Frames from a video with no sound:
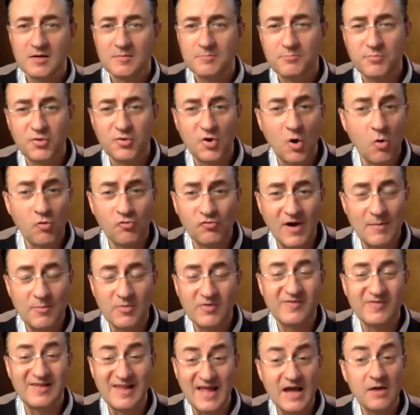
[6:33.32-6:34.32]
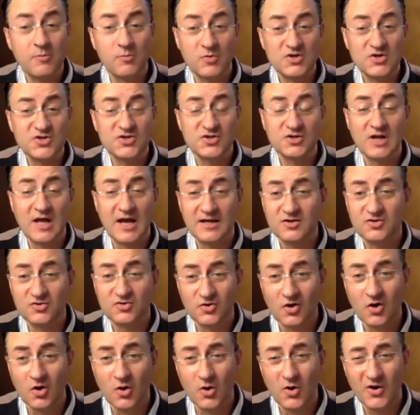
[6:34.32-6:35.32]
programmer's language you like to
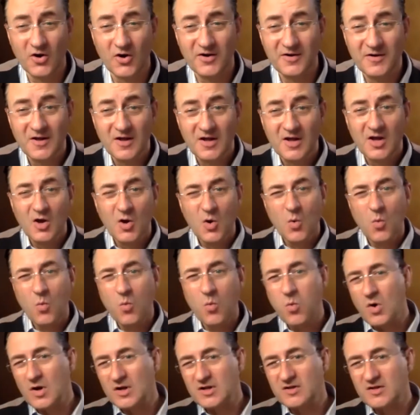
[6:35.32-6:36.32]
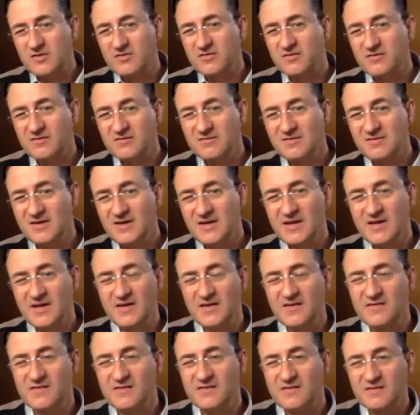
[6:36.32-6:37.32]
learn, what
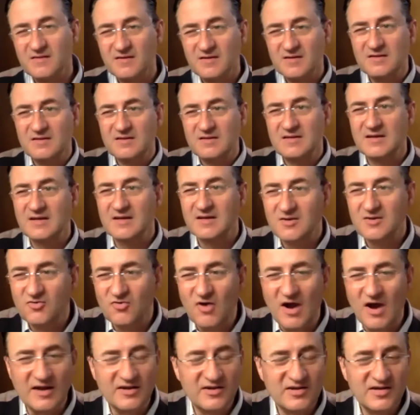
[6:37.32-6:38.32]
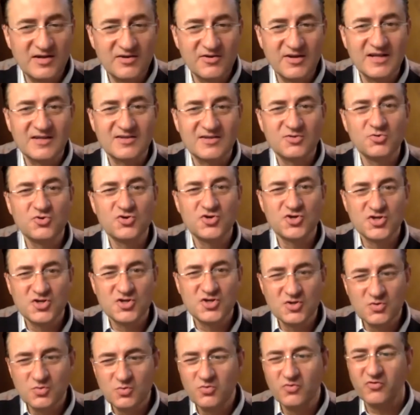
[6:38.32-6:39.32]
is the criteria to
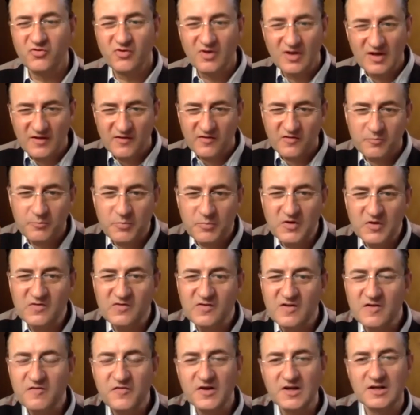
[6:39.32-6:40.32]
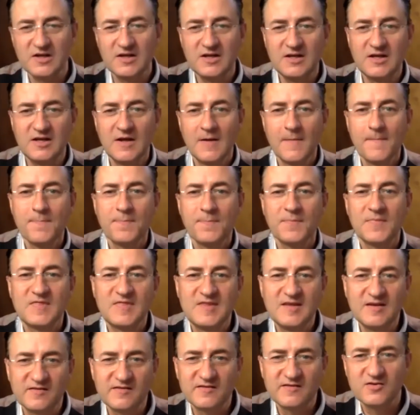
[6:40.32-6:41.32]
choose specifically
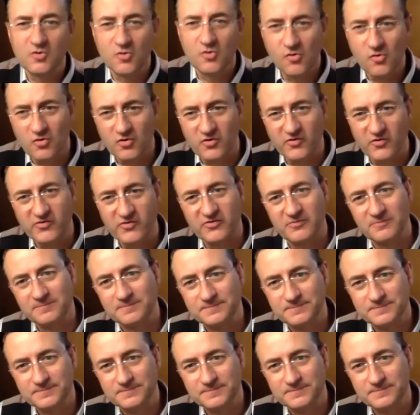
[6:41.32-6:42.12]
this course?